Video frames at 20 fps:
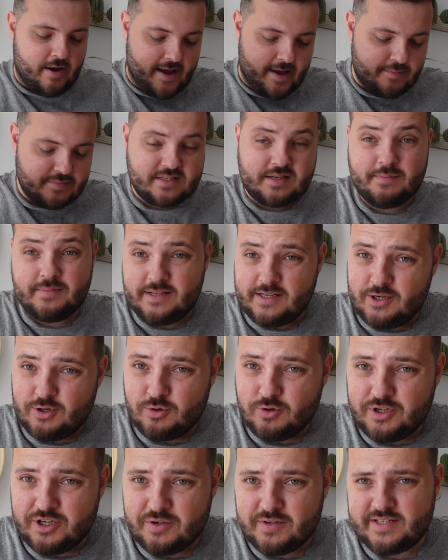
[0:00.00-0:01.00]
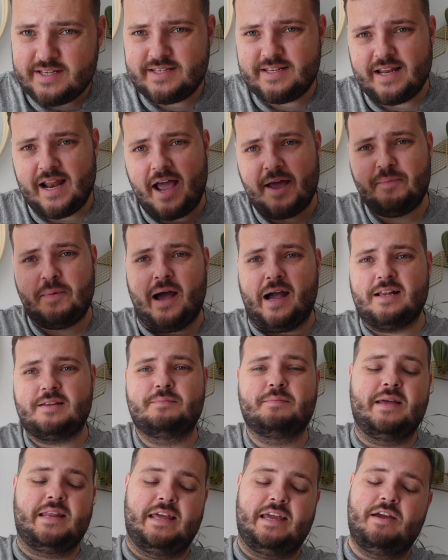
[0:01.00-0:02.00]
I am somebody who uses an iPad
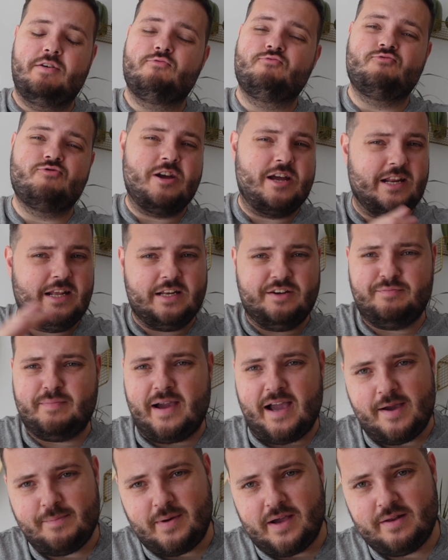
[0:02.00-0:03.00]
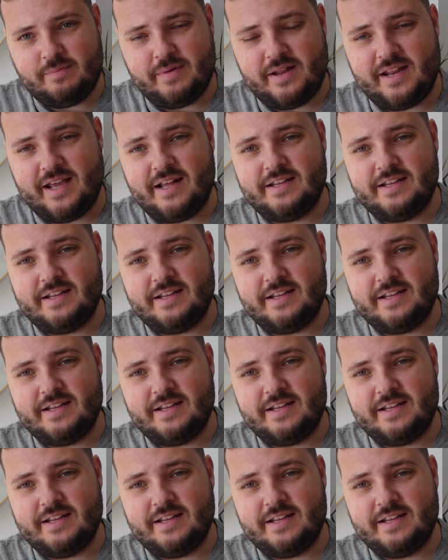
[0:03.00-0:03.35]
mini. Really love my iPad mini.